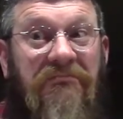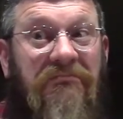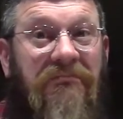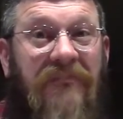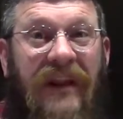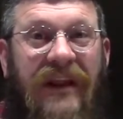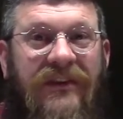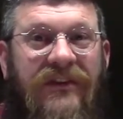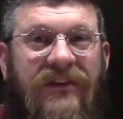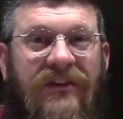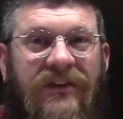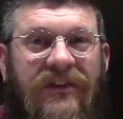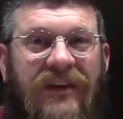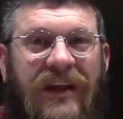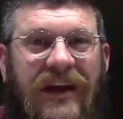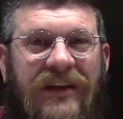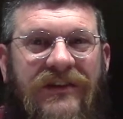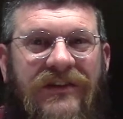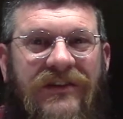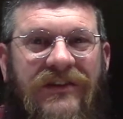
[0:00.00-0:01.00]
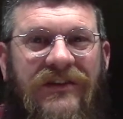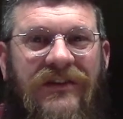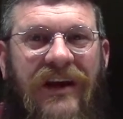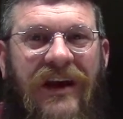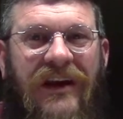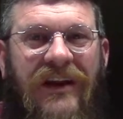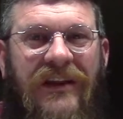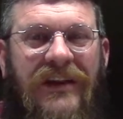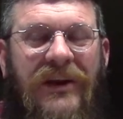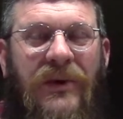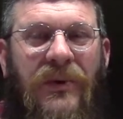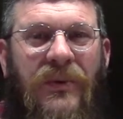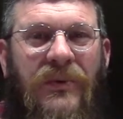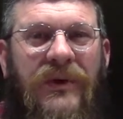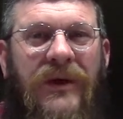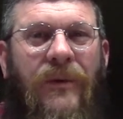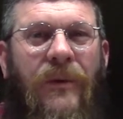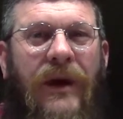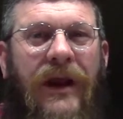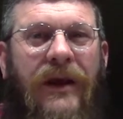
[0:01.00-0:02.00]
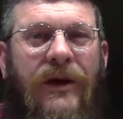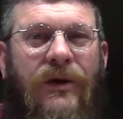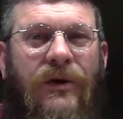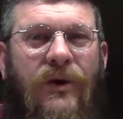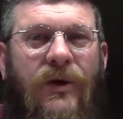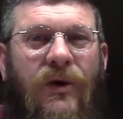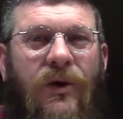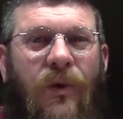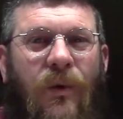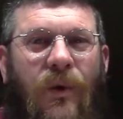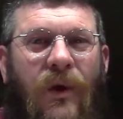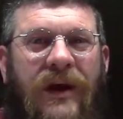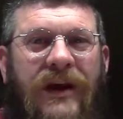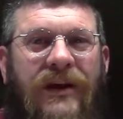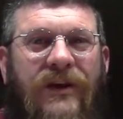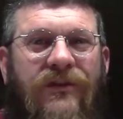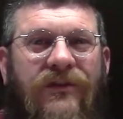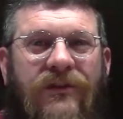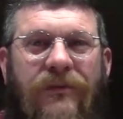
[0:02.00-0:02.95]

that's the only way you're going